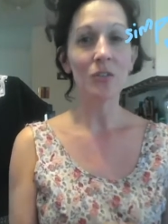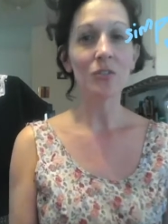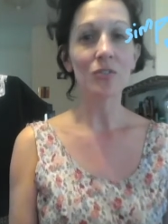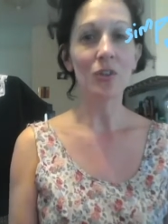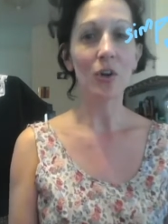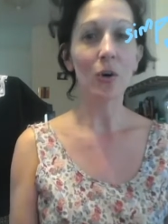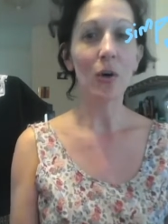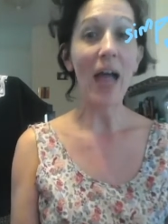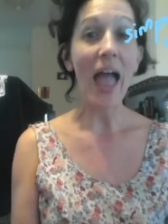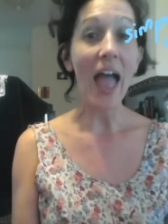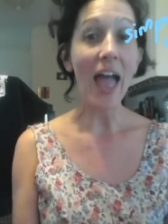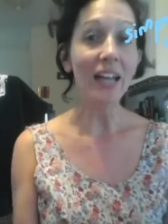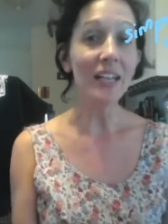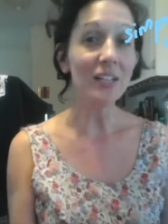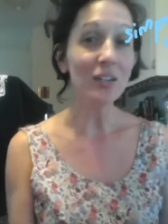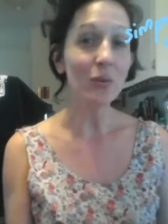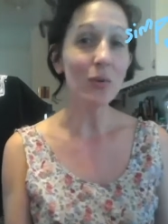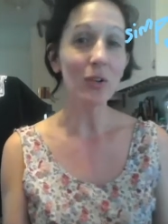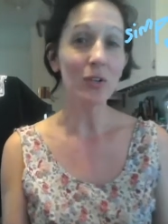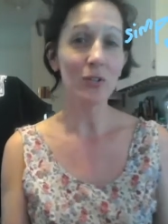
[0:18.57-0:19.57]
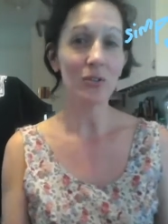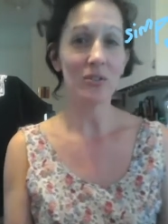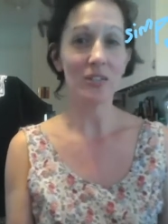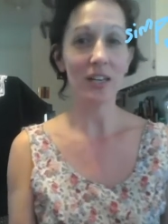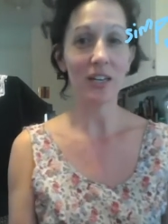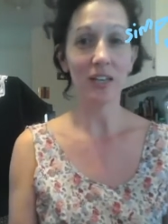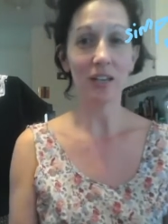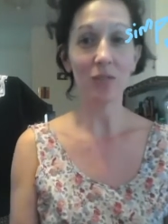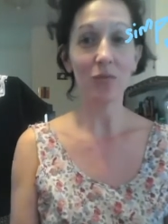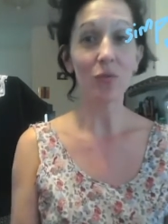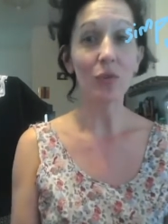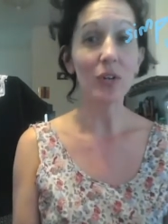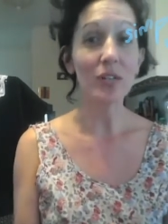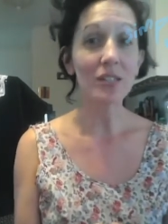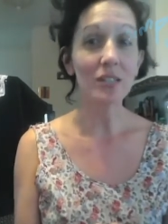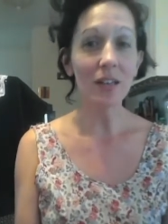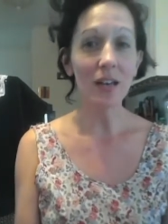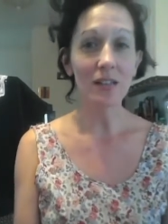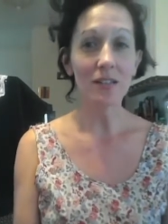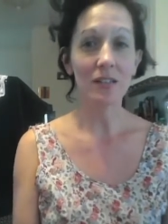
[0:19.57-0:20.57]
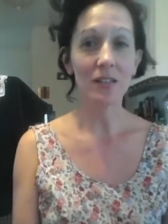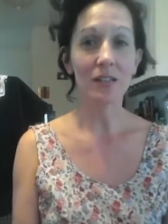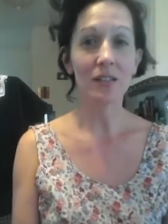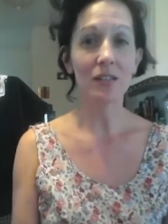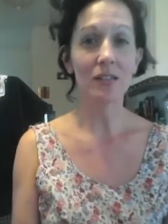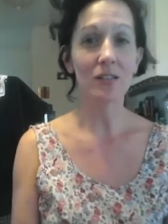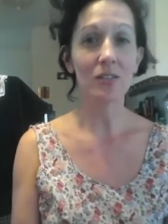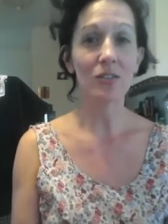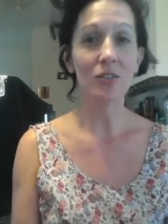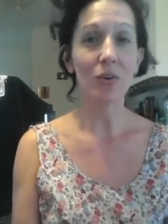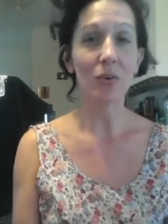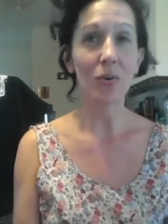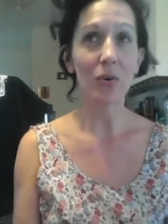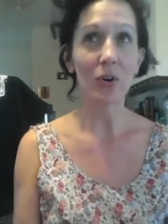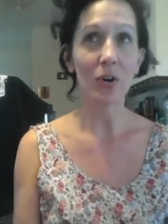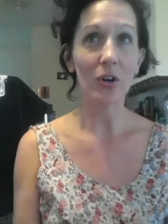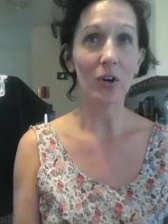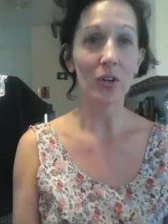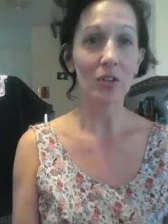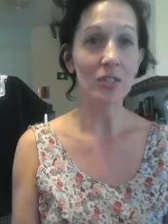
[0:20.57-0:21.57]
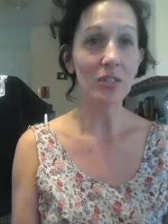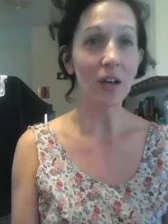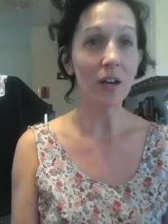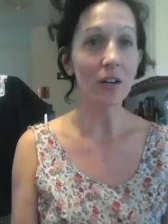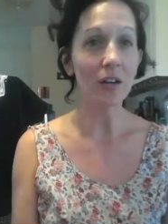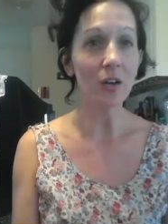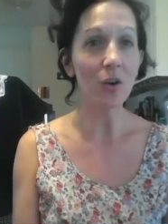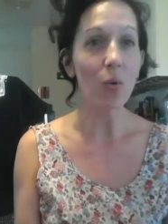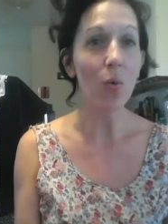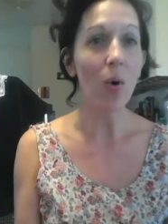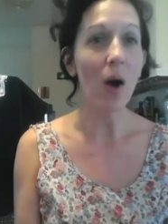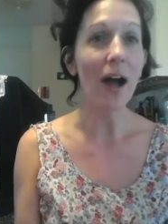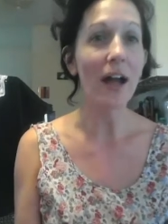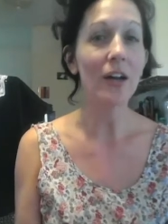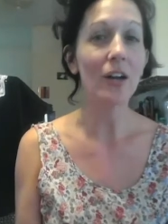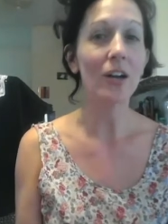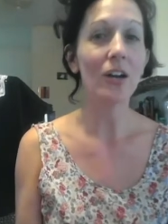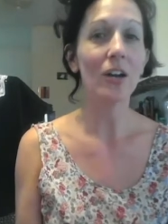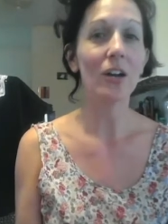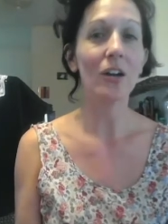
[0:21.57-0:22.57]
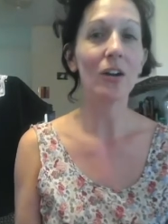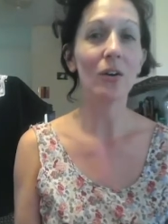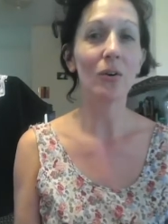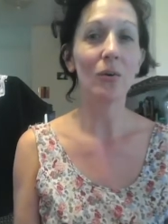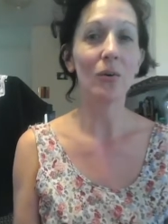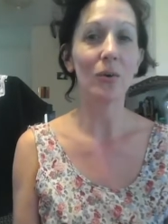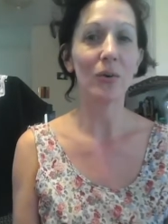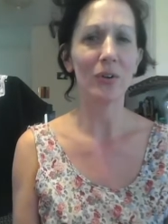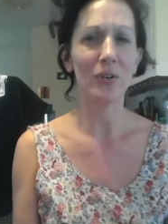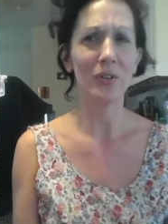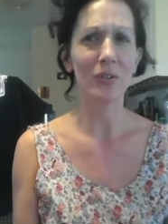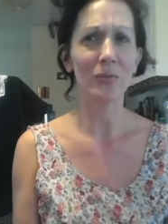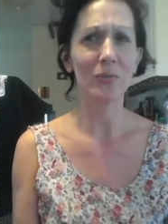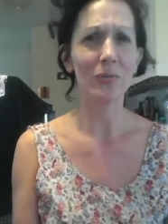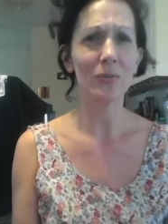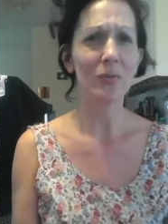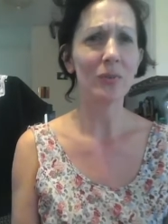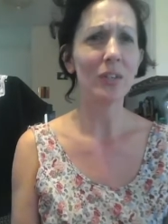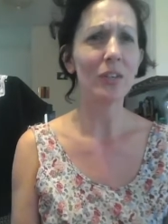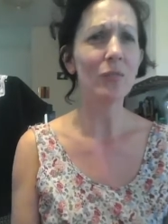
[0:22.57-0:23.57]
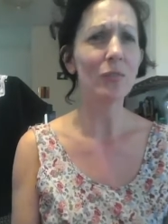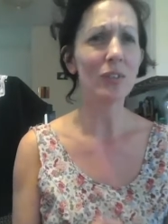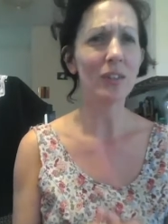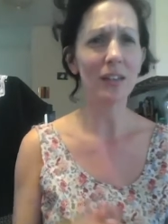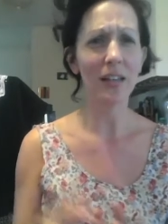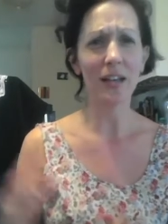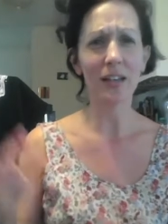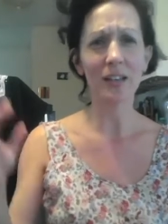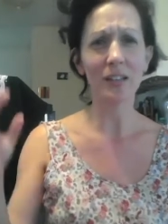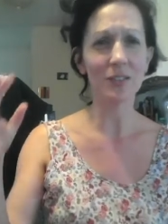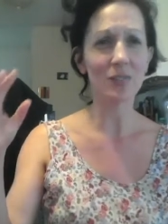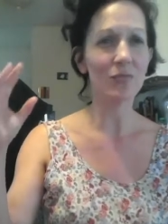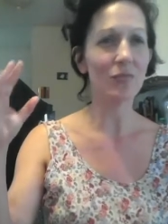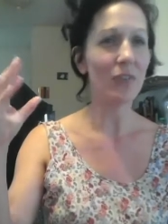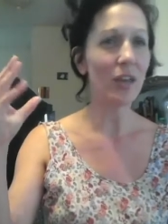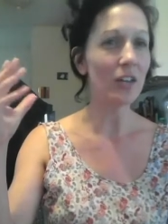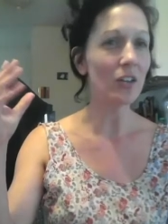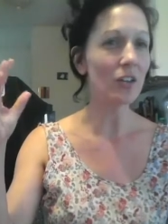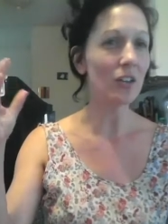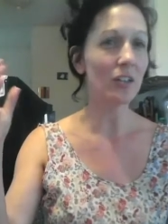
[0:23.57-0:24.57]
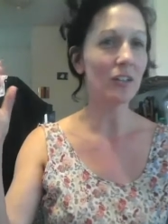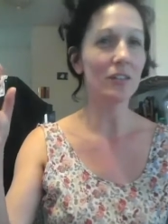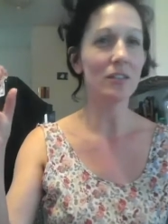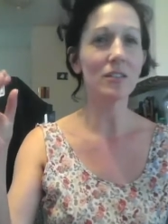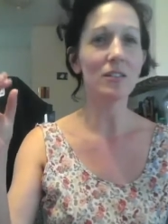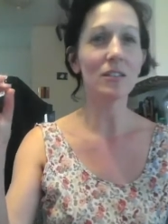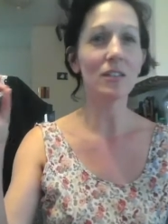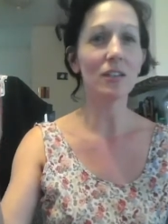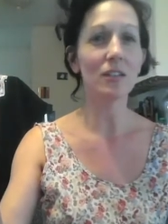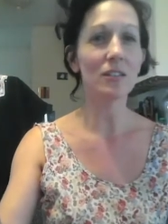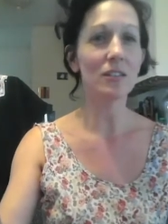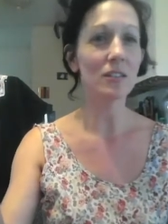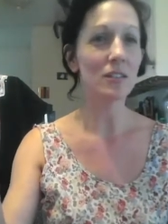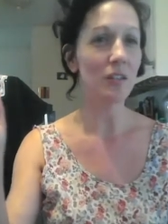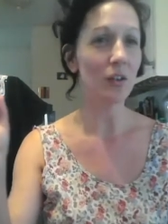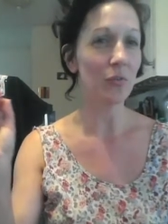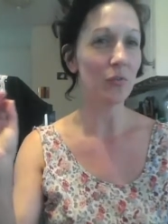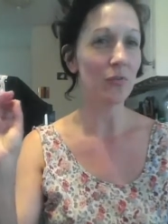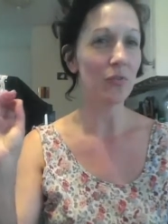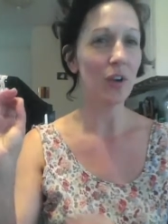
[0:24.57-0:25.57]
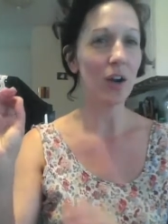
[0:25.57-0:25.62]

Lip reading: So, anyone who's taken voice lessons or sung in a choir or even like has vaguely seen stuff